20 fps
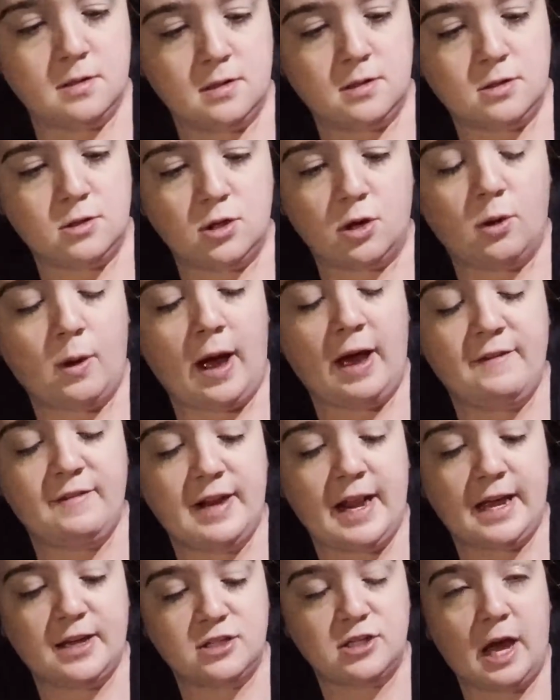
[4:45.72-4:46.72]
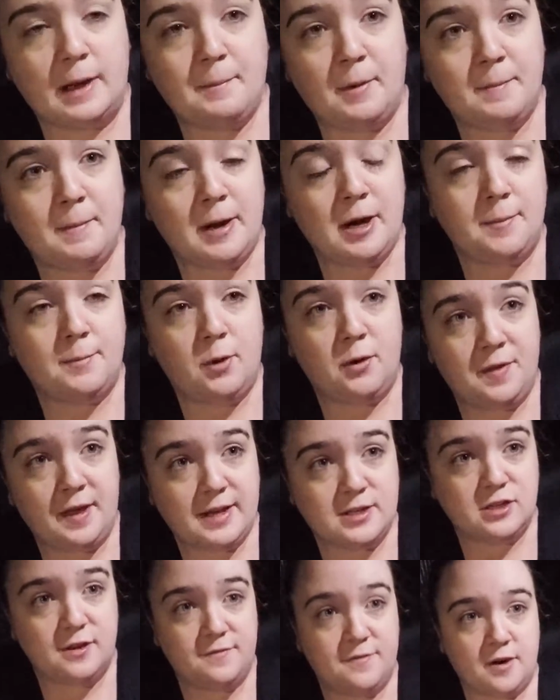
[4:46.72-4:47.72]
one of no, these I as well extra, mine are both
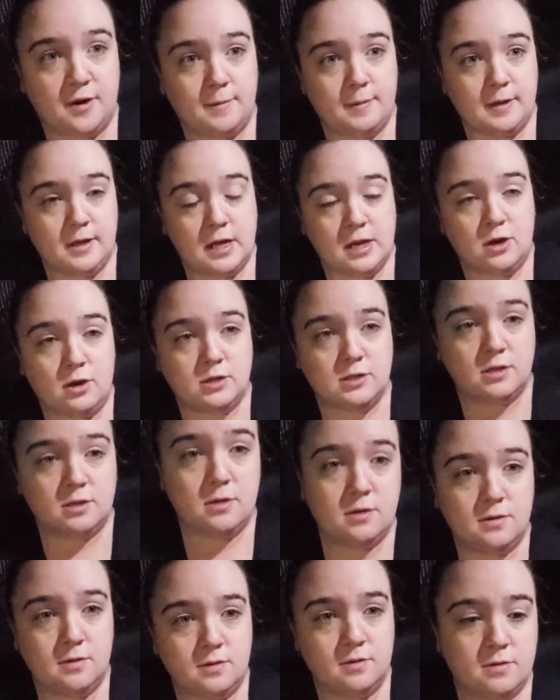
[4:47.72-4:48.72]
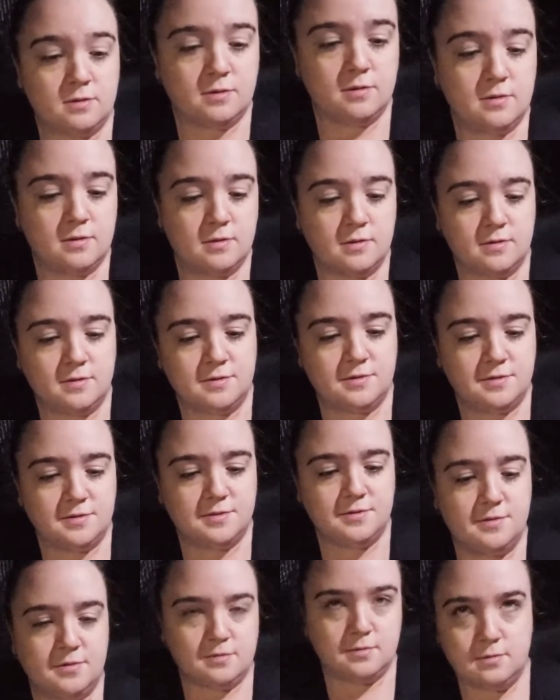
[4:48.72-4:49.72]
extra firm and then yeah I have one extra firm
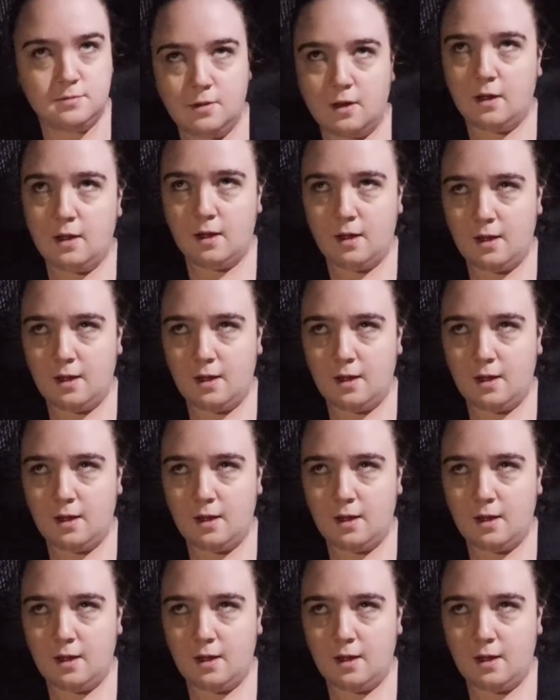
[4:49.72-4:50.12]
as well